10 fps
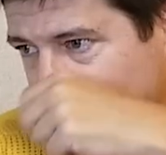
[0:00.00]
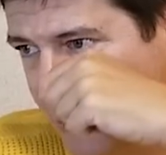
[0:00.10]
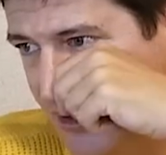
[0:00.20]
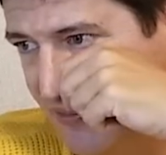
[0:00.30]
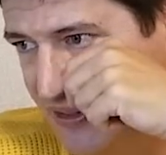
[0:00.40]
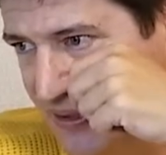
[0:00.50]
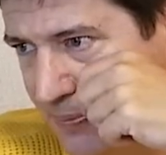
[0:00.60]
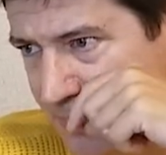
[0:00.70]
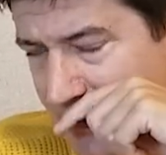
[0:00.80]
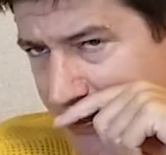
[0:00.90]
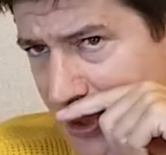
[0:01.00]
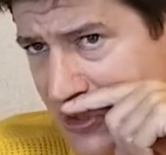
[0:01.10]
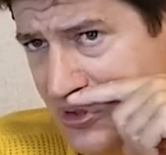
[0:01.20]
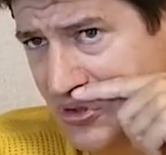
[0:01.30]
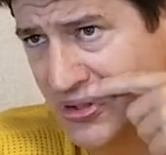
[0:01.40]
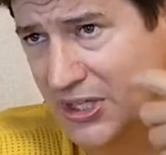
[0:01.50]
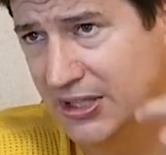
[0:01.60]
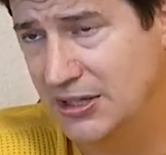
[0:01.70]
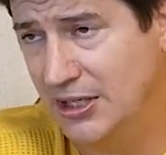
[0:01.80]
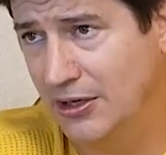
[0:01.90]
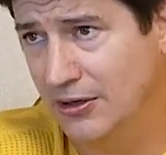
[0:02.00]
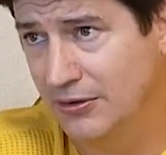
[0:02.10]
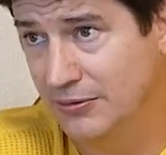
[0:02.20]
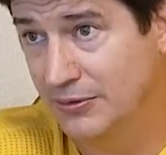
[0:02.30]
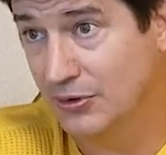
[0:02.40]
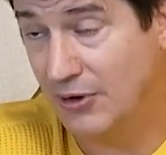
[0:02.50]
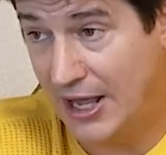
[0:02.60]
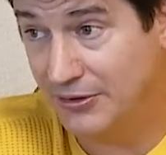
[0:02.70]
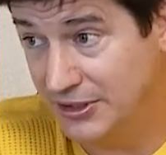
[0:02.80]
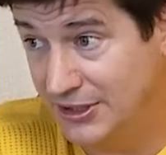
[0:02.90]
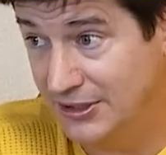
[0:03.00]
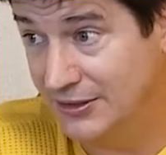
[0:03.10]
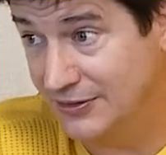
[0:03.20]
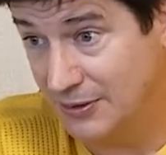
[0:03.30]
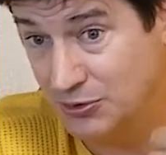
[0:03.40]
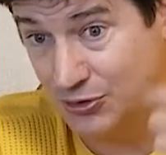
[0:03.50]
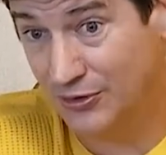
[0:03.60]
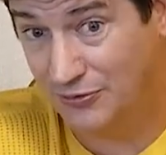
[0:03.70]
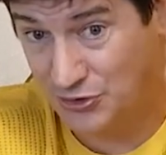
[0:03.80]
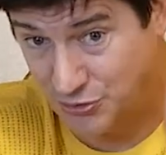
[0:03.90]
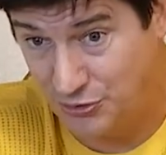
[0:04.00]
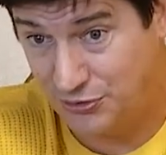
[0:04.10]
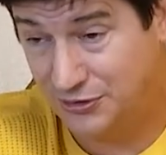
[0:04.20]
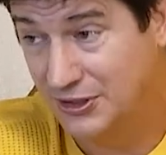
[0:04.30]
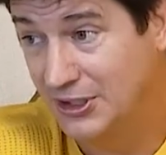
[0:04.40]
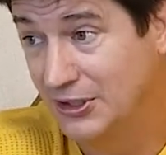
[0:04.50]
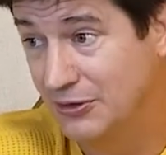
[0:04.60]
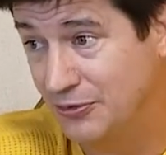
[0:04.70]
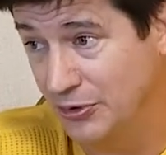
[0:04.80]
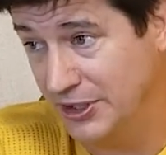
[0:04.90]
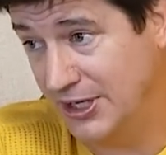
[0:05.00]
Like, you have to make sure that they're grounded in some sort of truth for the